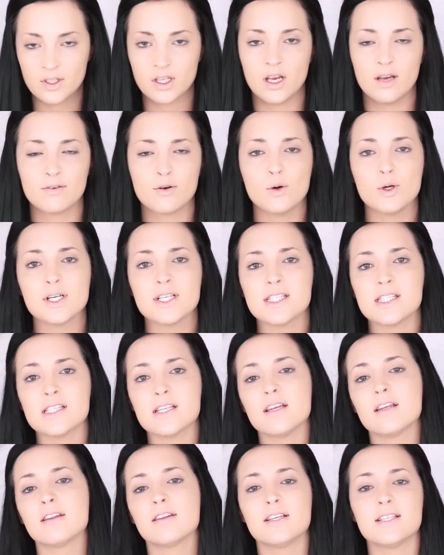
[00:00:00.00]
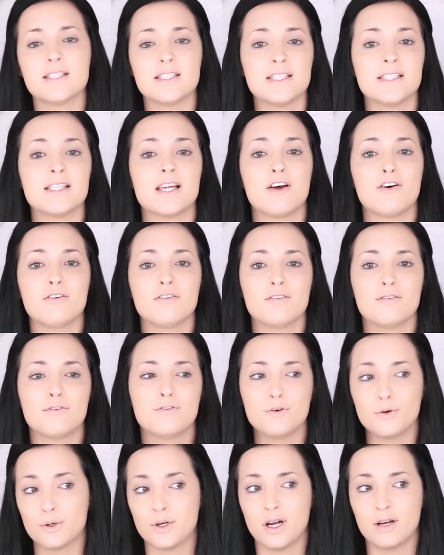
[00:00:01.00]
Of course, this is
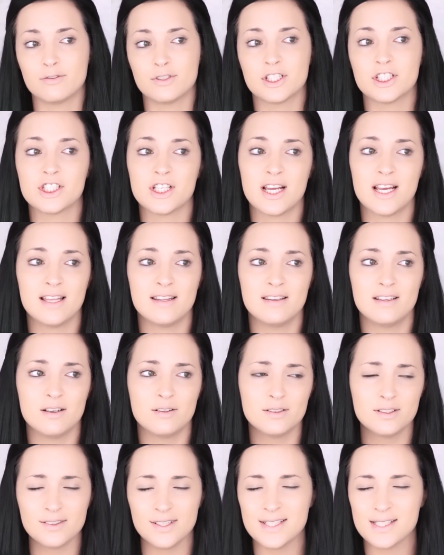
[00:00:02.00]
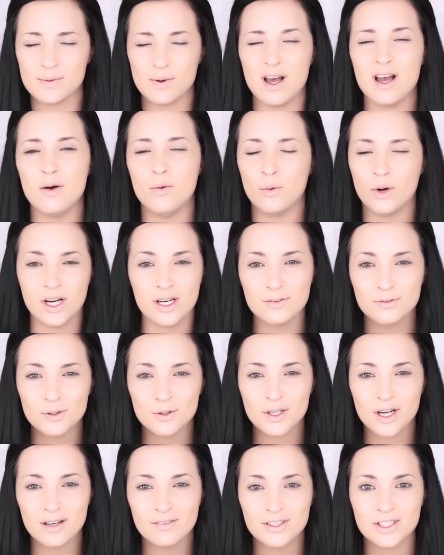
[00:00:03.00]
full coverage. And the only reason why I wear full
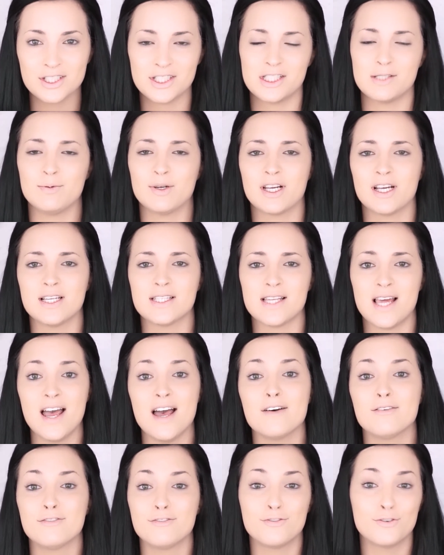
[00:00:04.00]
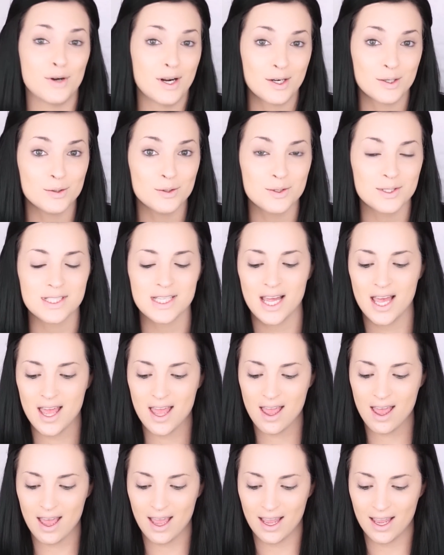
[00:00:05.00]
coverage is because I have freckles.
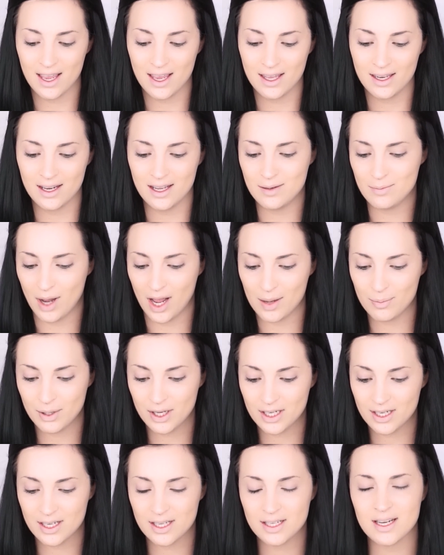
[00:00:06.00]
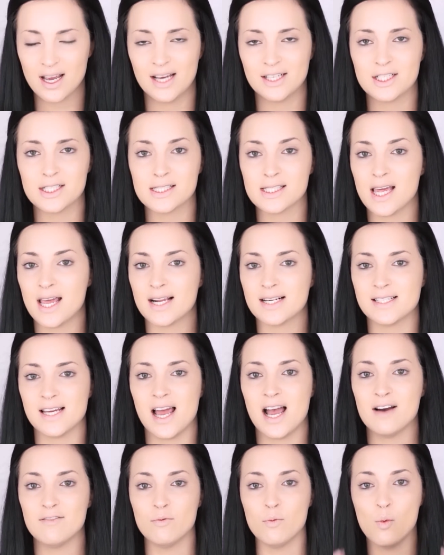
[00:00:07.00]
And in my opinion, I just like to
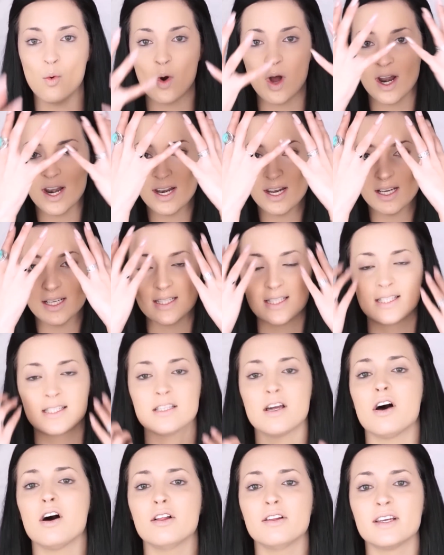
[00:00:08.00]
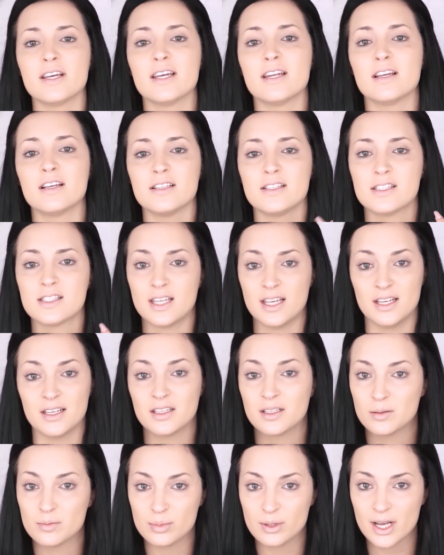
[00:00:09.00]
have one solid skin
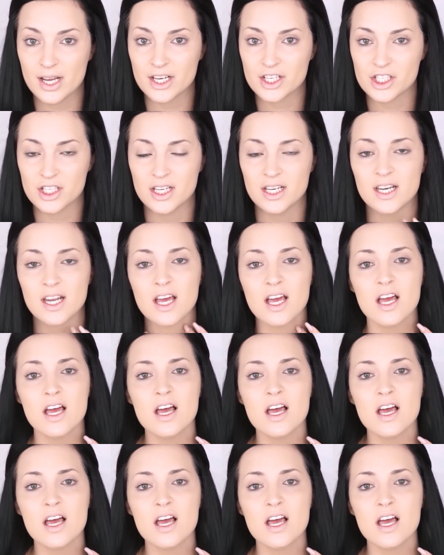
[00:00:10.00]
complexion.